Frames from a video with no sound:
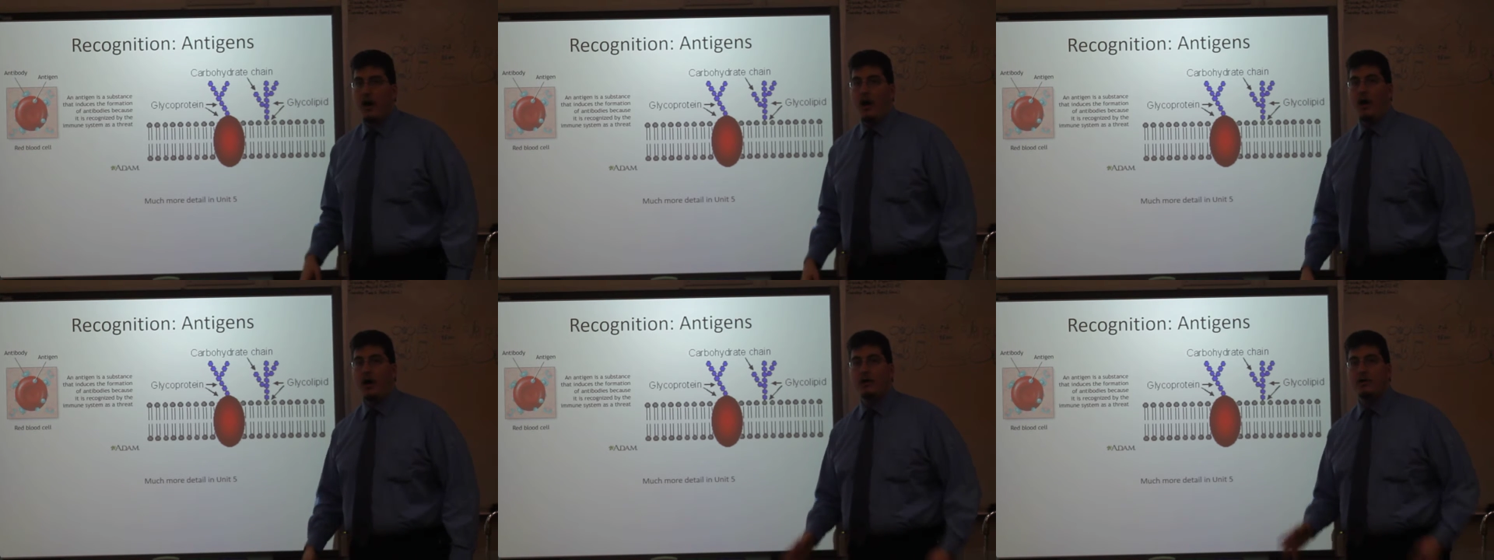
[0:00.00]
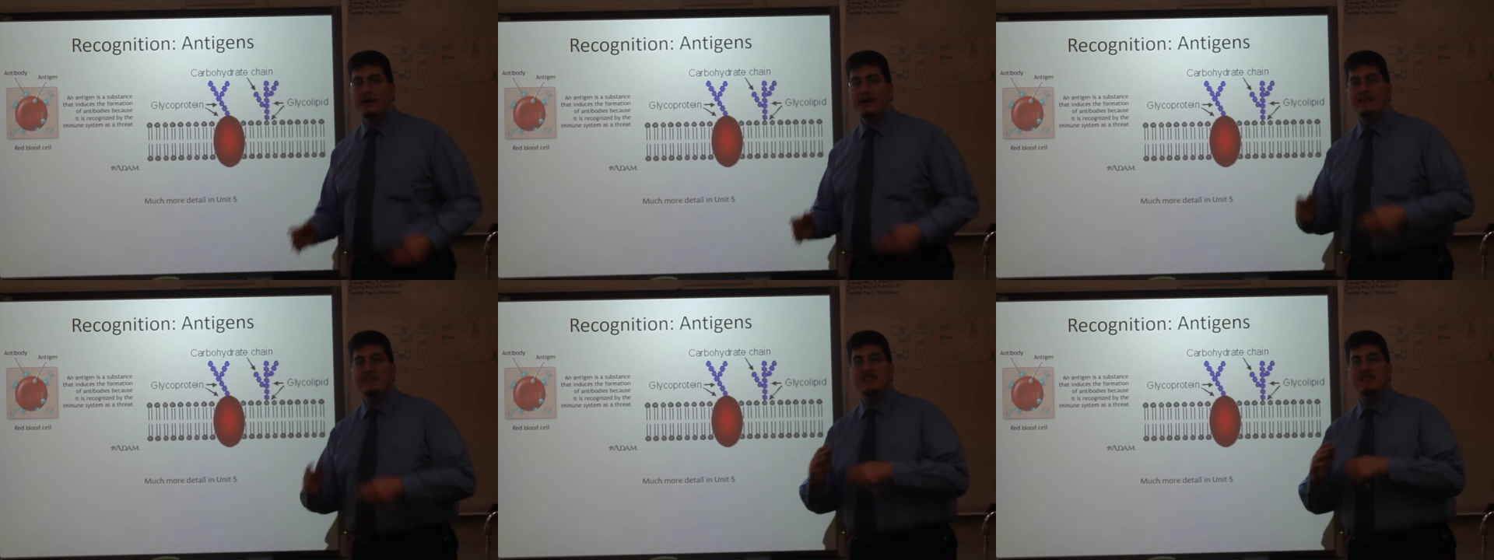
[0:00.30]

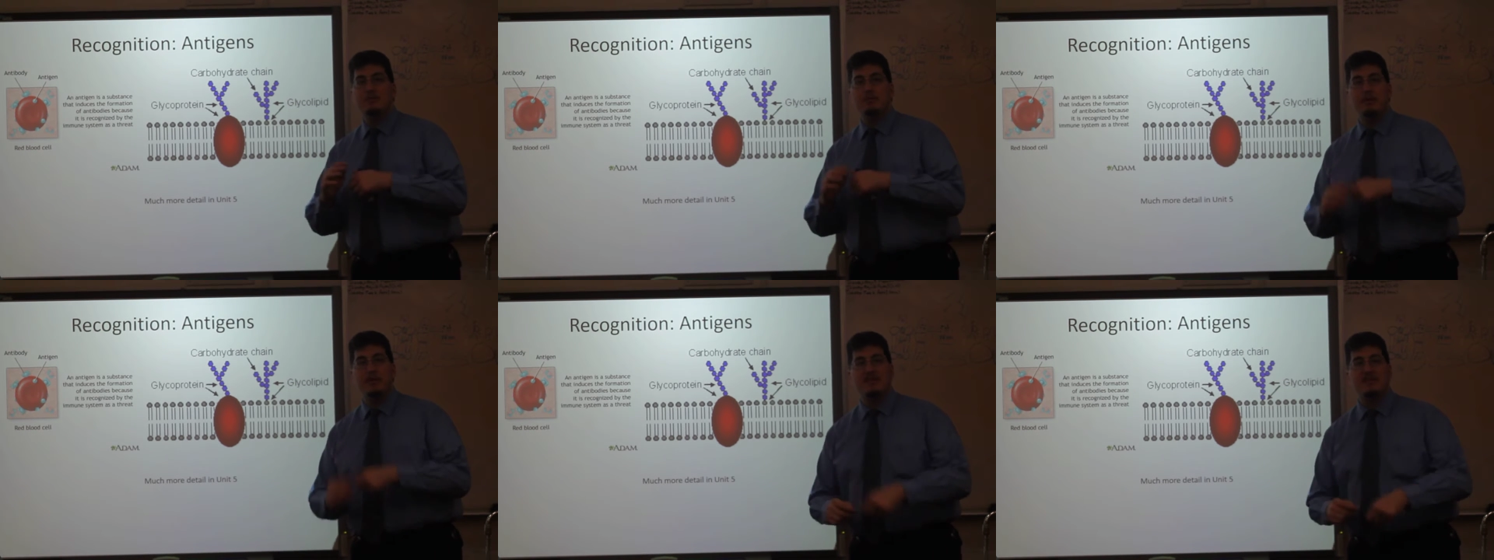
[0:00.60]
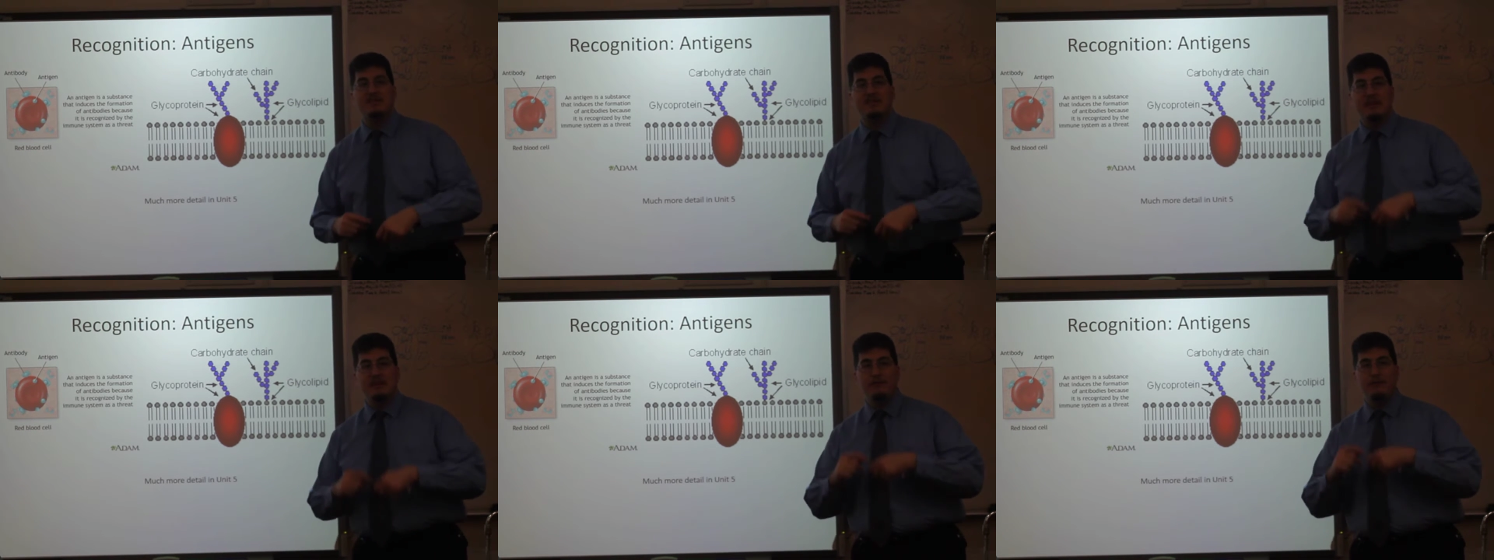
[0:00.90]
are in
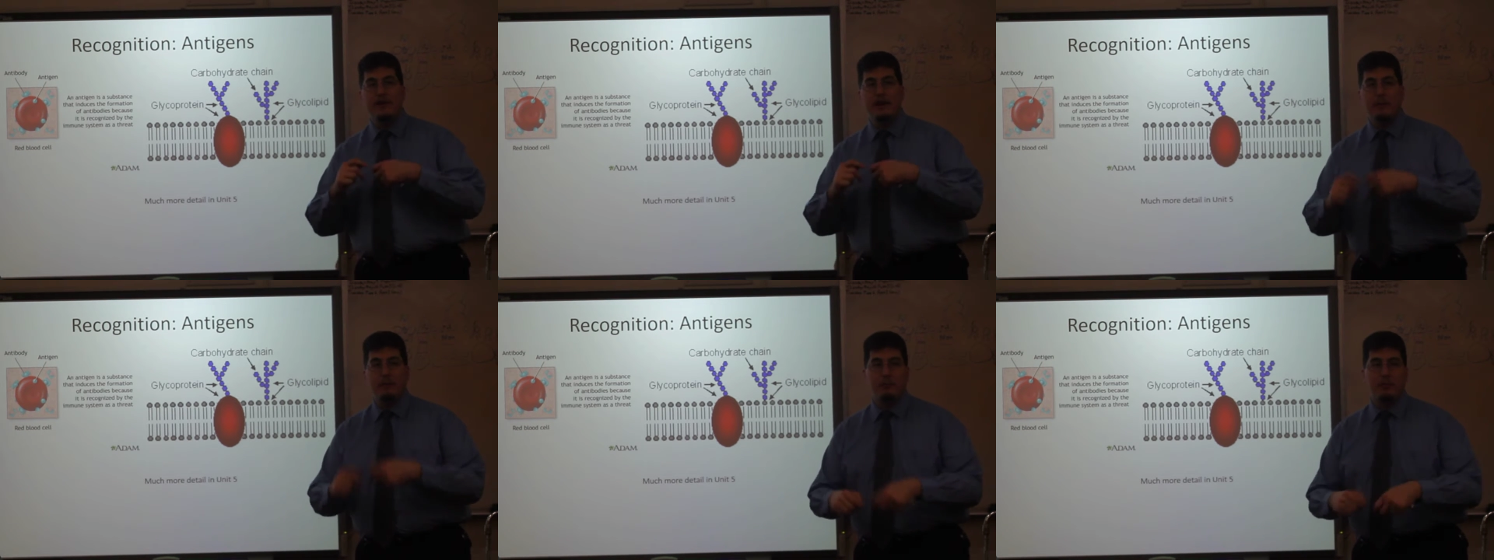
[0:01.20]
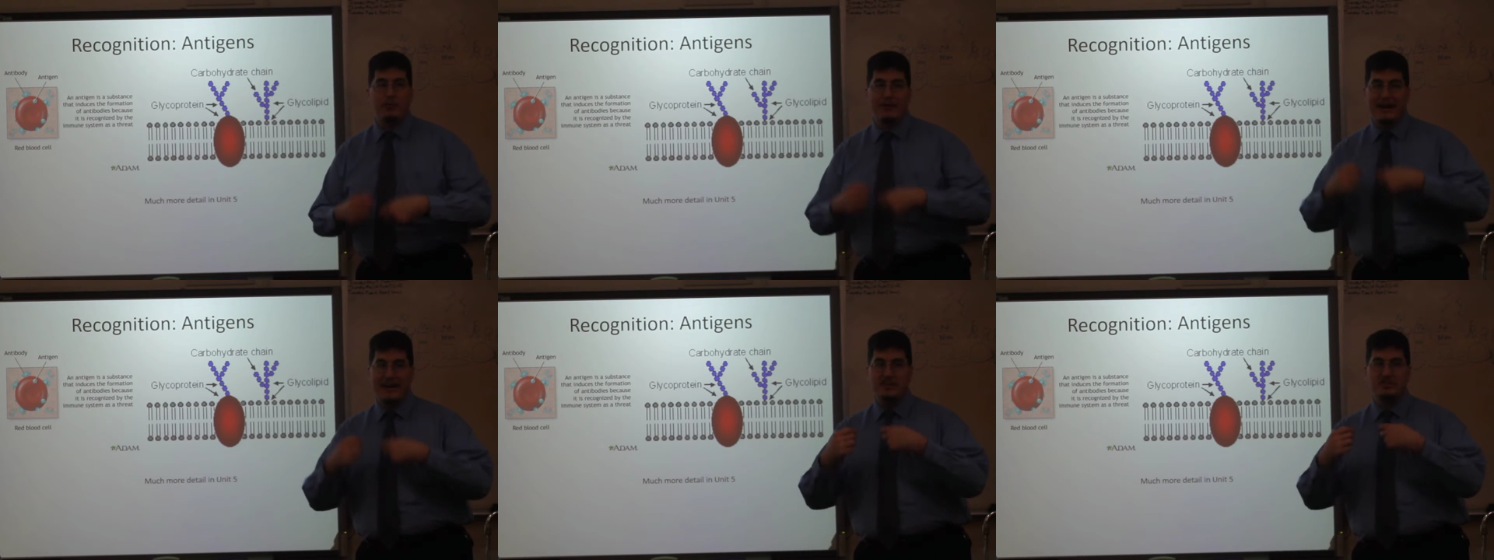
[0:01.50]
specific
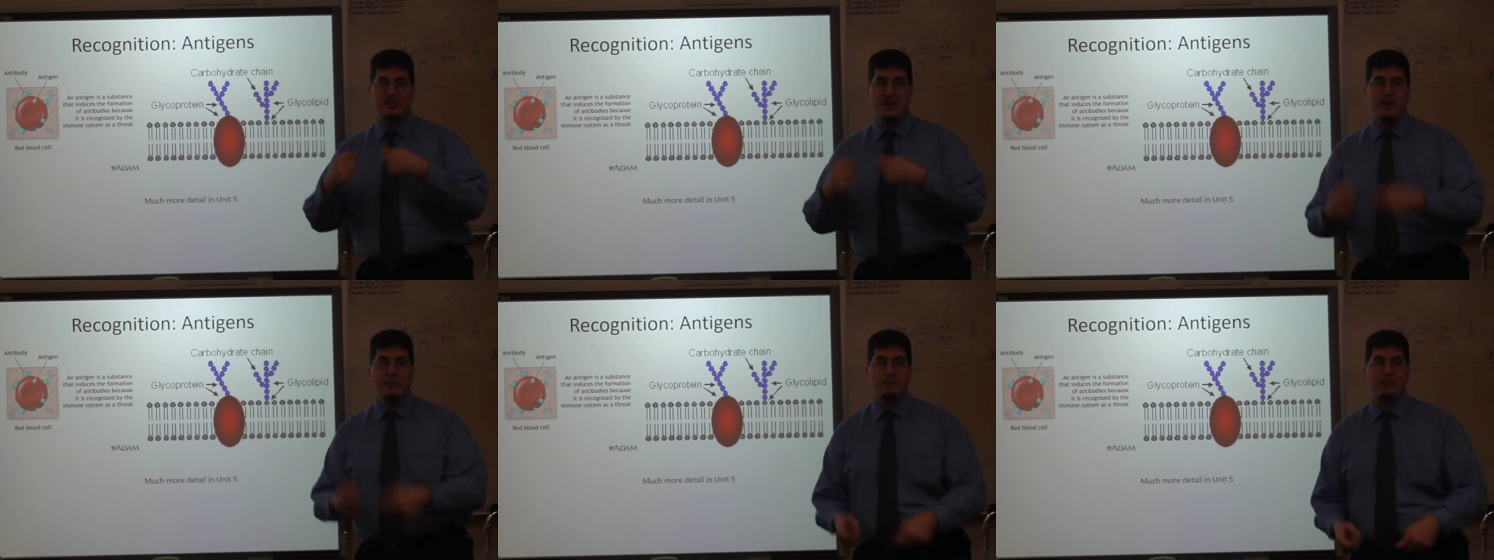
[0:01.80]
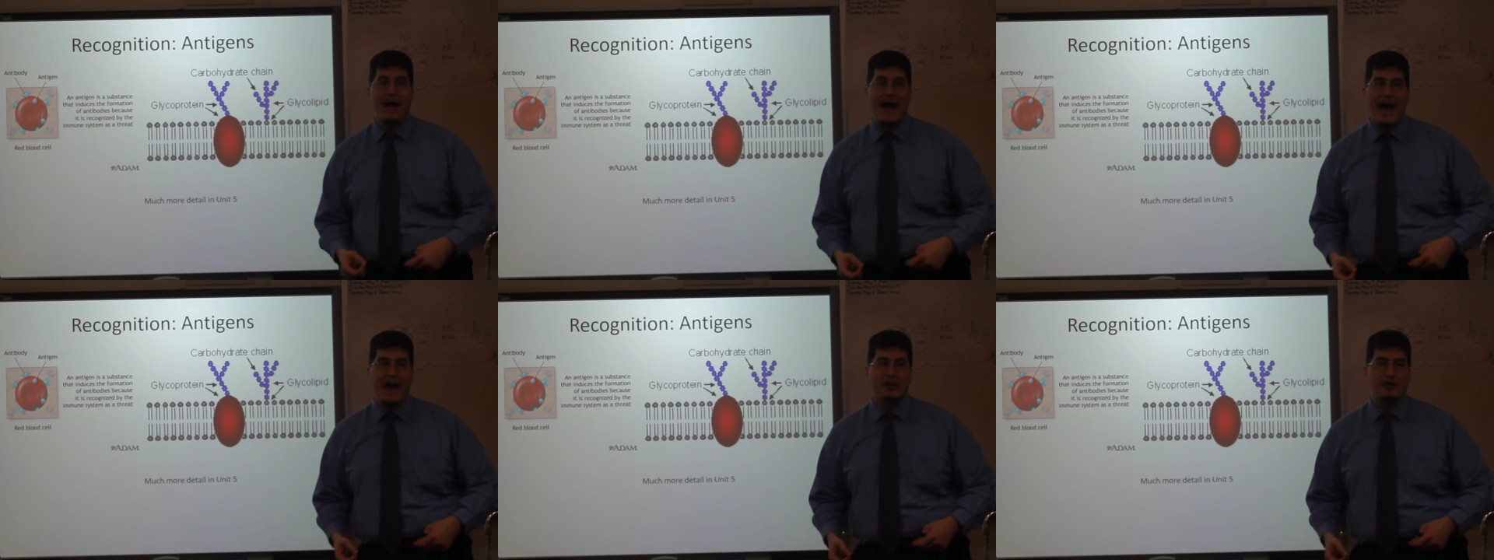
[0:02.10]
branching
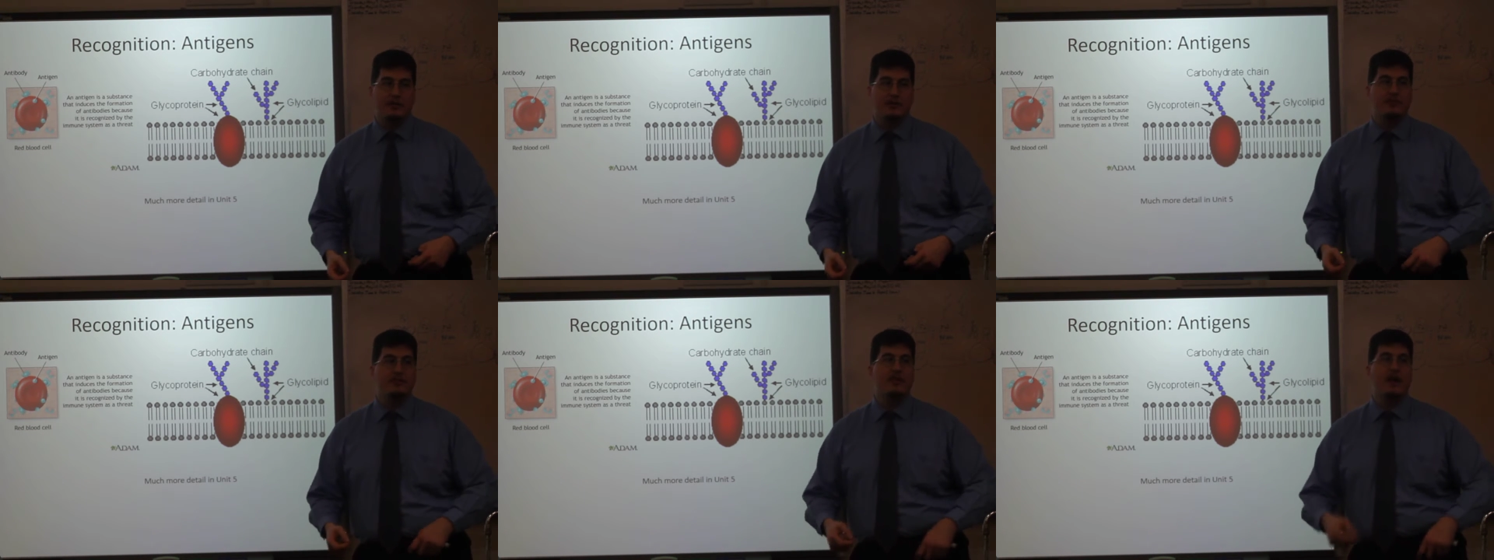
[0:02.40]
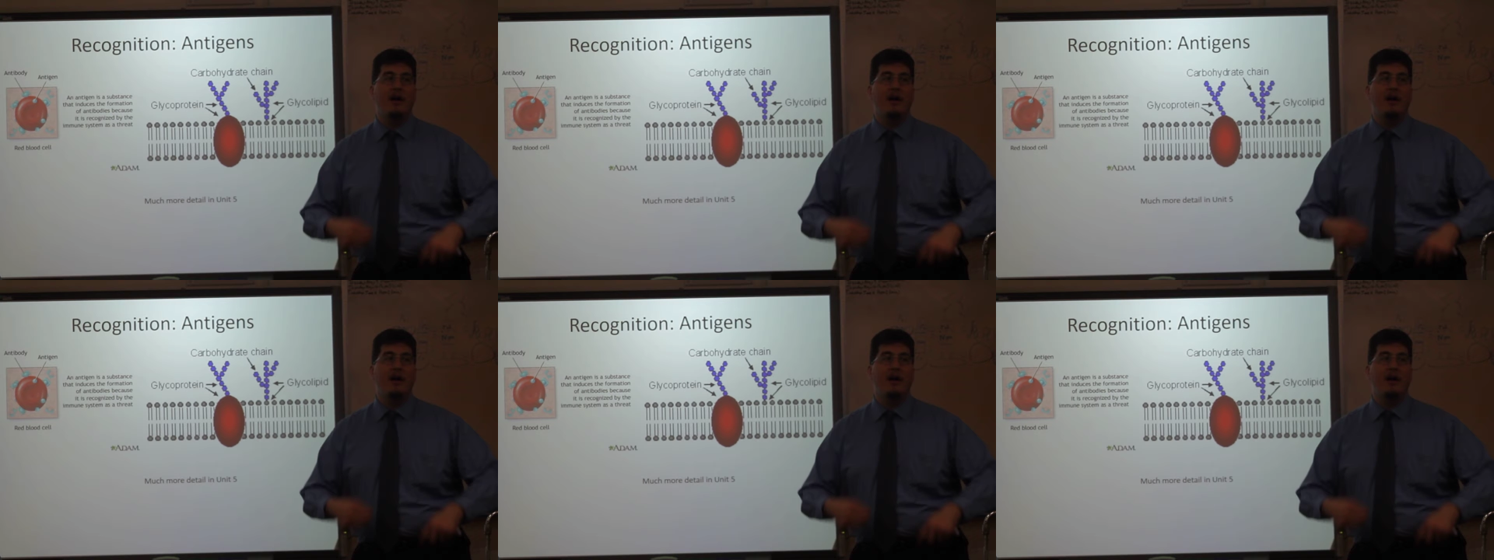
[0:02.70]
patterns